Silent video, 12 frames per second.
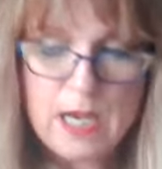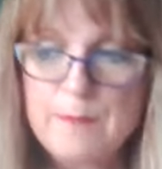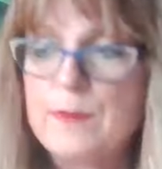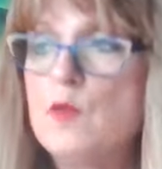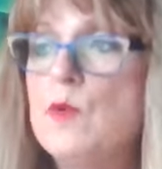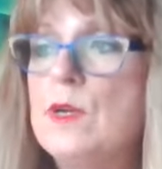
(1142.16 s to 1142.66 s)

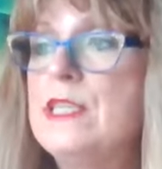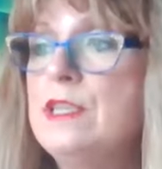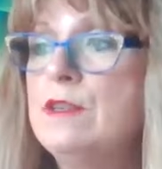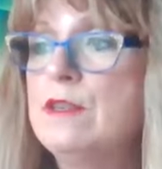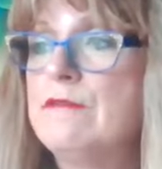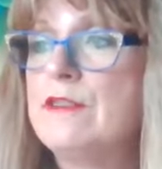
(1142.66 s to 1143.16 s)
Um, what's
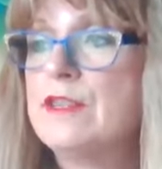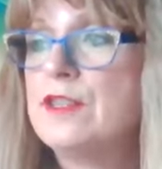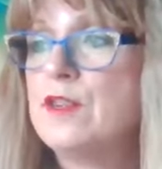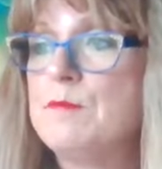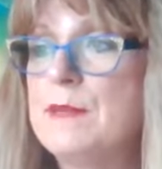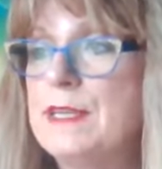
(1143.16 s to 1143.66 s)
the
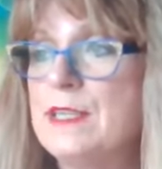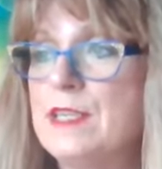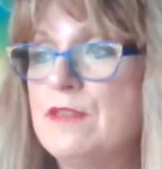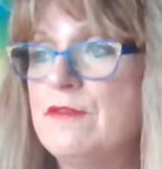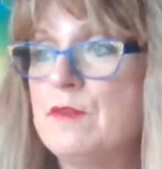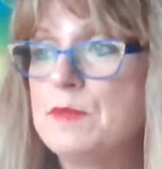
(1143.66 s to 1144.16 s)
universal
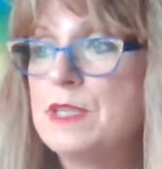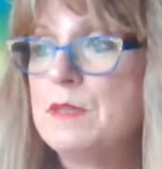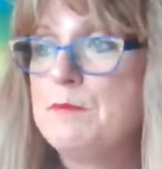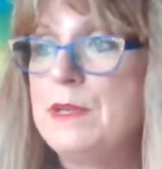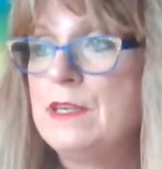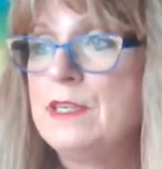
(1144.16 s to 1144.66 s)
message from
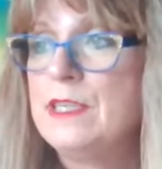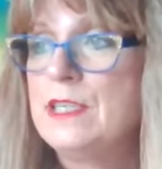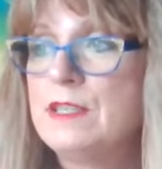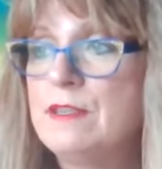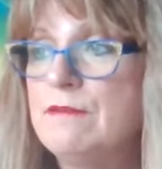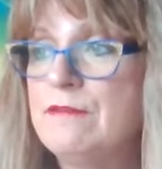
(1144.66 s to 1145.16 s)
Spirit
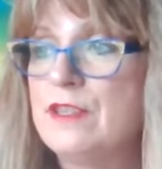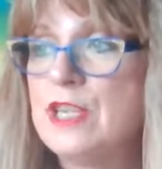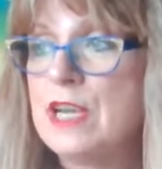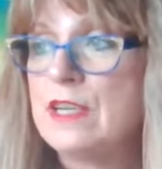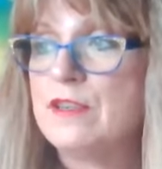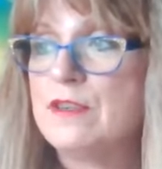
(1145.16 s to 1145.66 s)
for
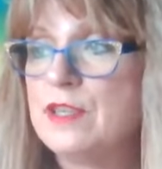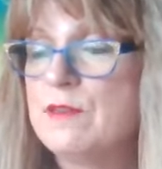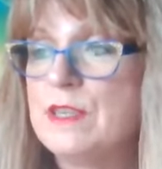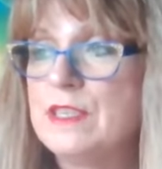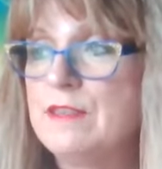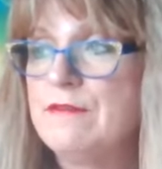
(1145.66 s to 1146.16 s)
January
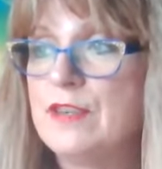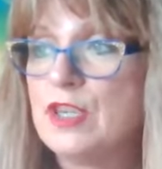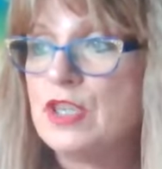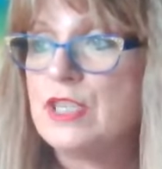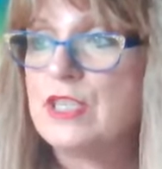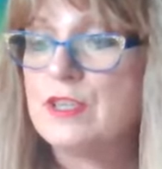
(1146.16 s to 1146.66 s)

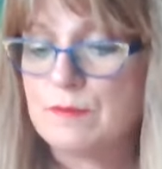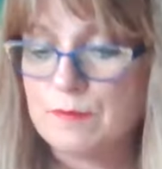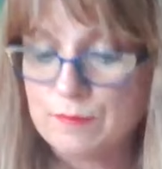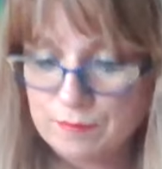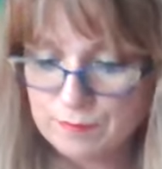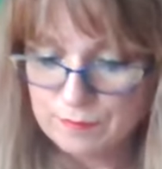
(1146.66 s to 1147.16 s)
21st?
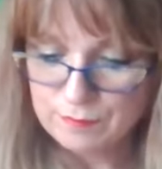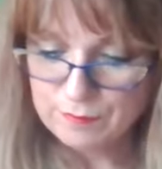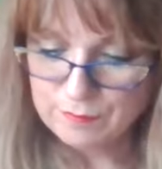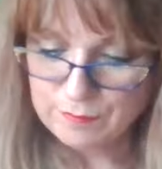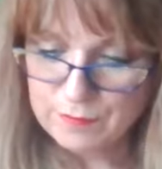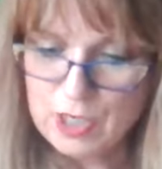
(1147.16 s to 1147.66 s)

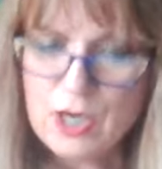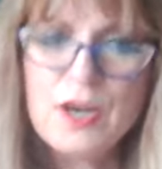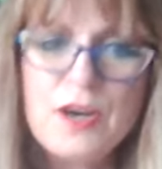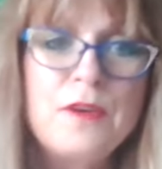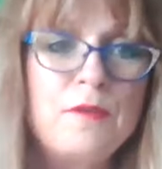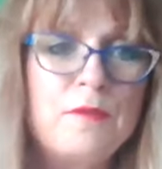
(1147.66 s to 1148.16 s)

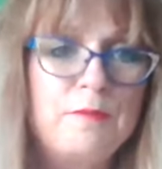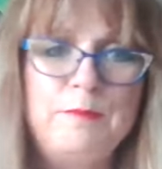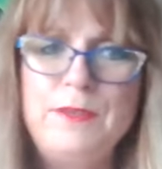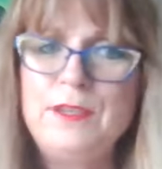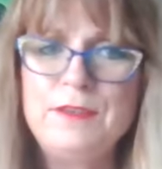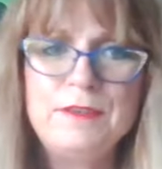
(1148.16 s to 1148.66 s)
Oh,
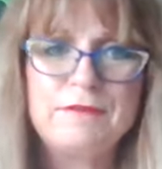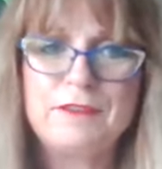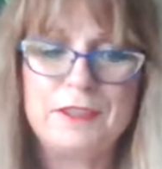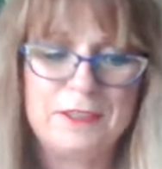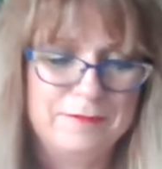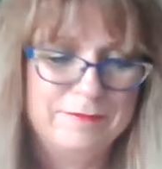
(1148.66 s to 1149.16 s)

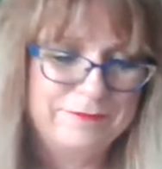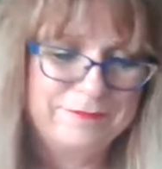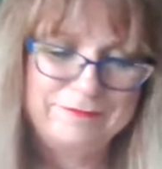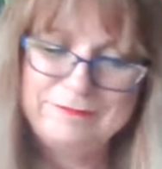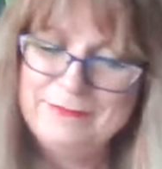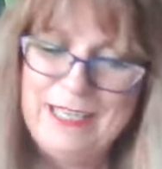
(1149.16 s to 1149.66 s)
beautiful.
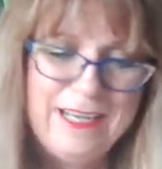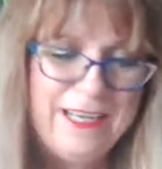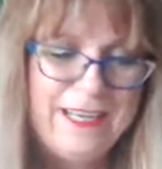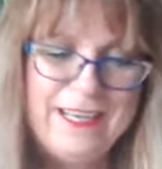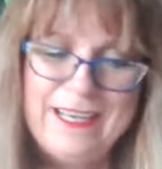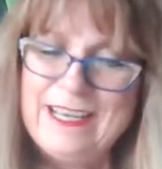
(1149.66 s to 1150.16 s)

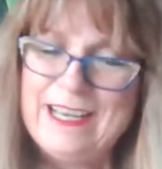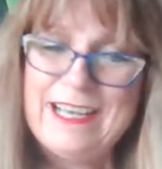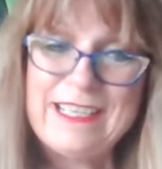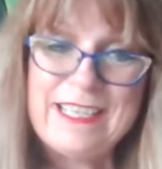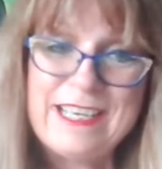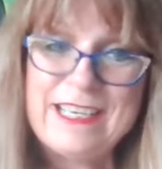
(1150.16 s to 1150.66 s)

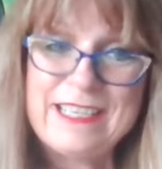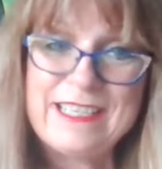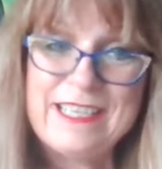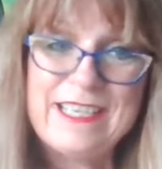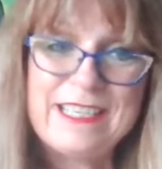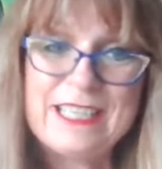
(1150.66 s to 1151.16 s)
I tell
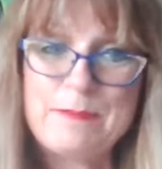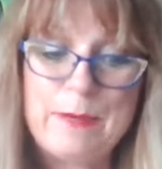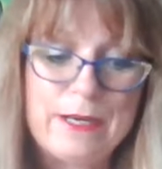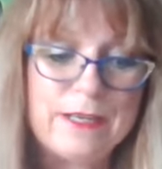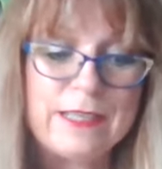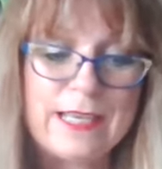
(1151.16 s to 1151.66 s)
you, it's
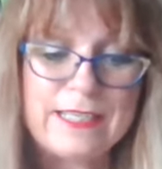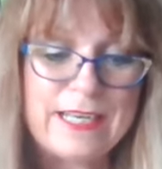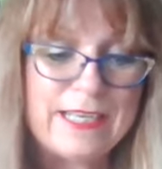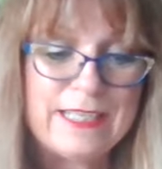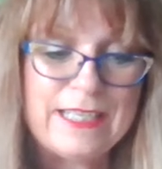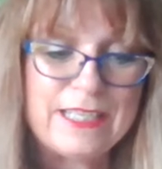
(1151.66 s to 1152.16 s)
Spirit that
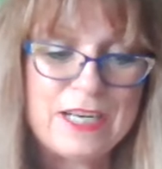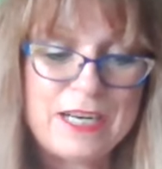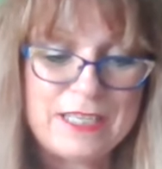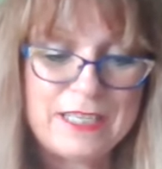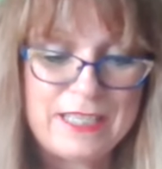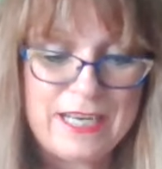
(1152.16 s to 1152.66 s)
takes these
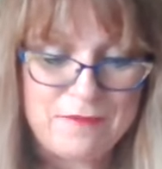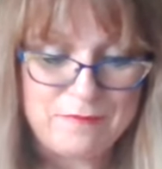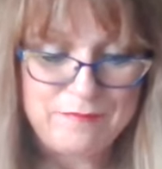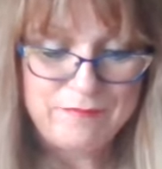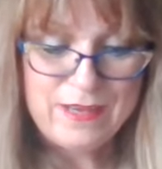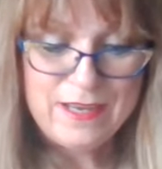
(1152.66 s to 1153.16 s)
cards
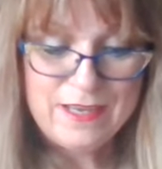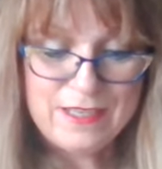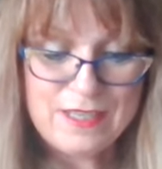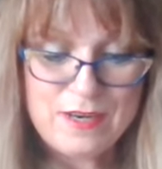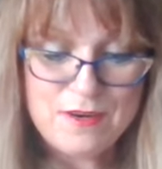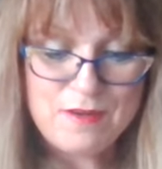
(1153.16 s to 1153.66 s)
down.
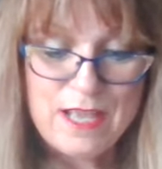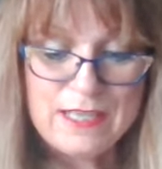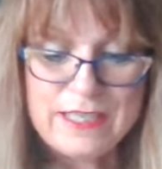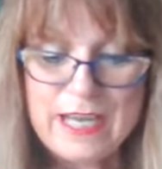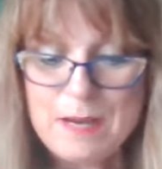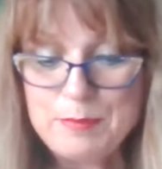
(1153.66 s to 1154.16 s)
So,
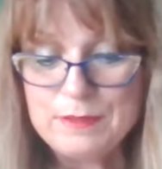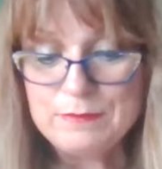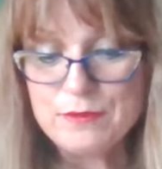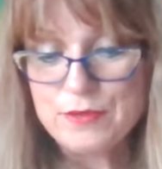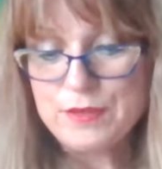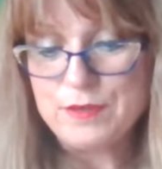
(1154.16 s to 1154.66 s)
Temple
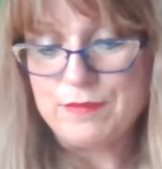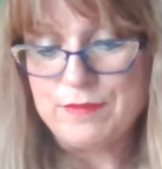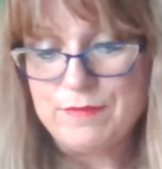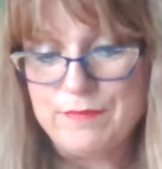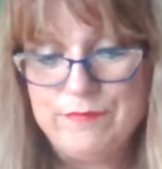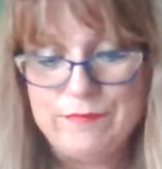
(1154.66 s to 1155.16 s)
of Truth.
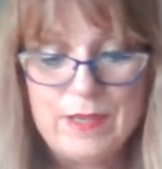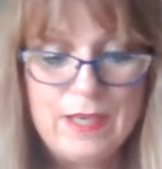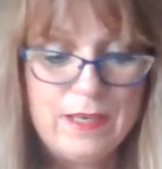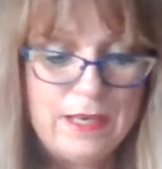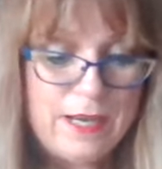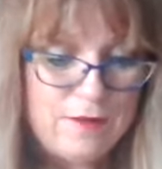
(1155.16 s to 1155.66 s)

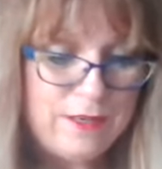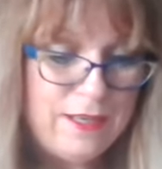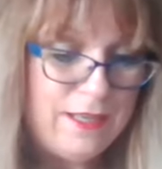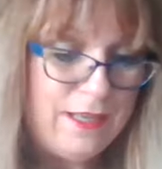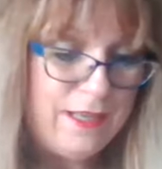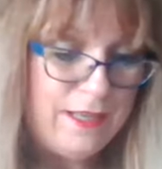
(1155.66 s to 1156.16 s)
Now,